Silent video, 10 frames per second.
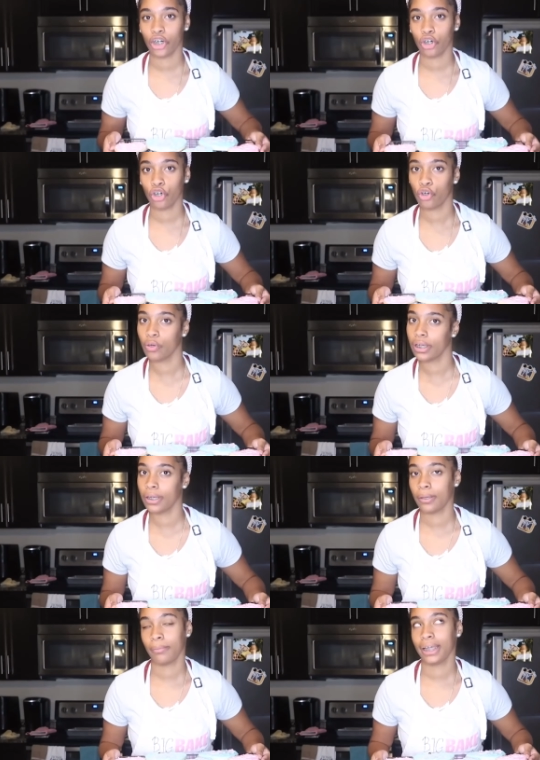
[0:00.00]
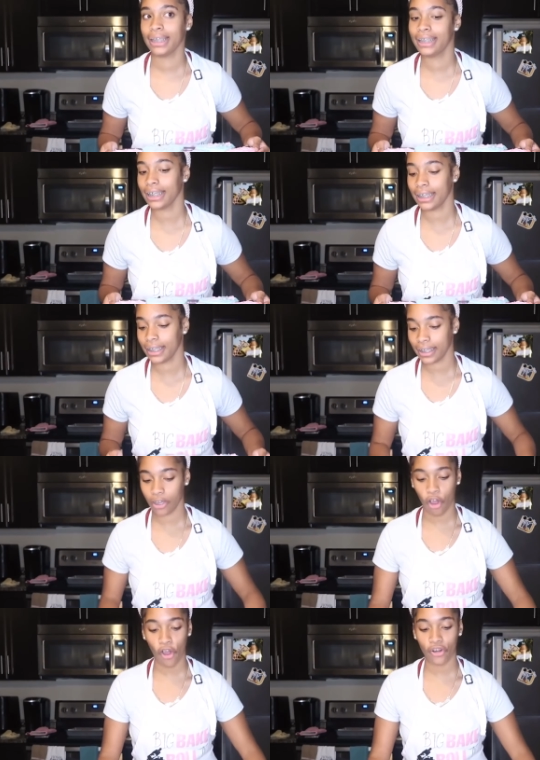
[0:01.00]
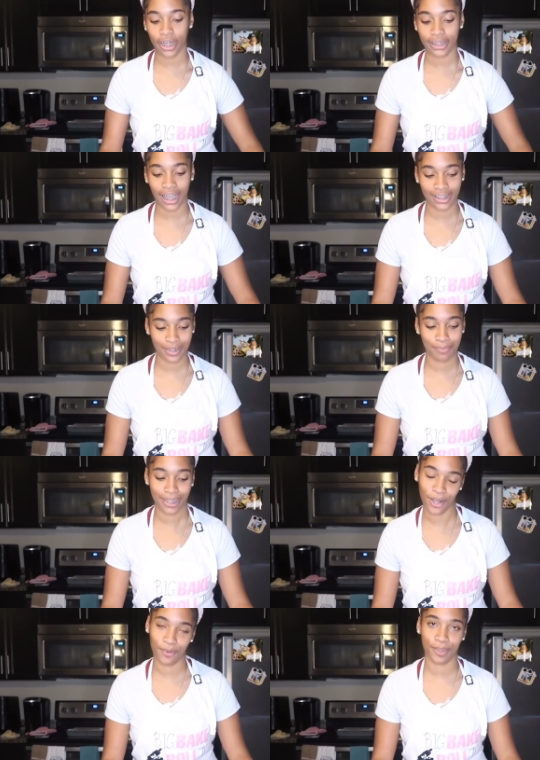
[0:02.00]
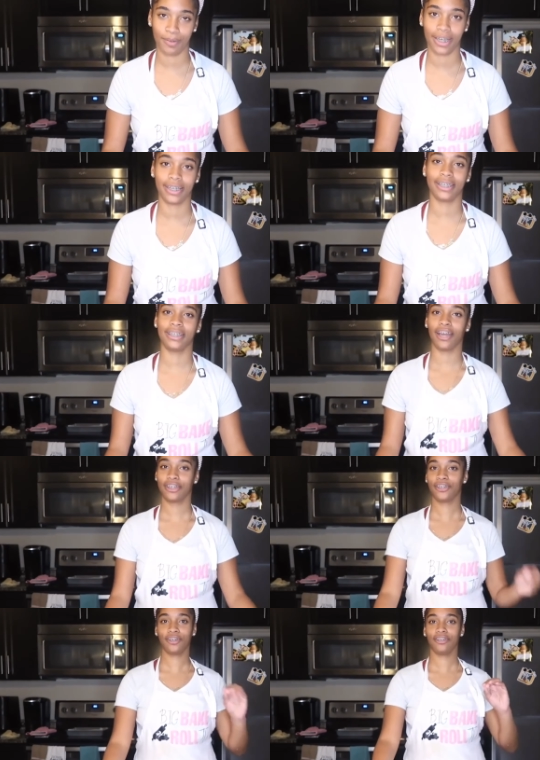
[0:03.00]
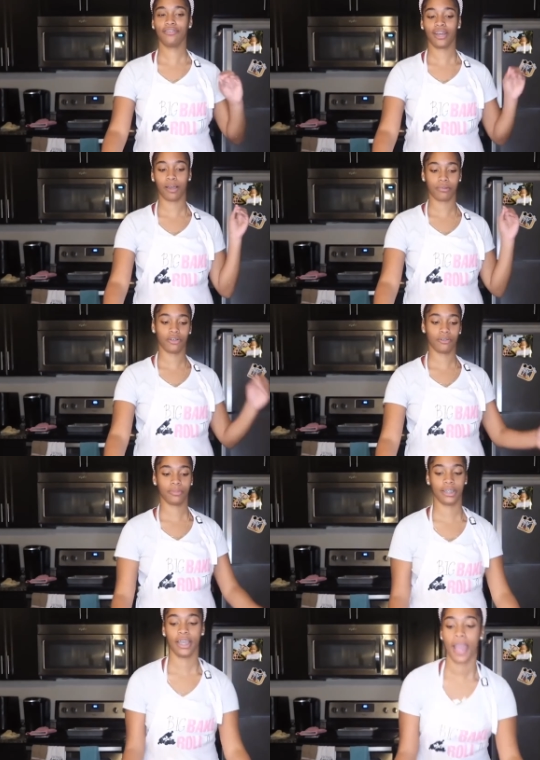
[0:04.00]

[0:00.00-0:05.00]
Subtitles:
OMG. Oh, I should have put that one in my cookies. I totally forgot about OMG.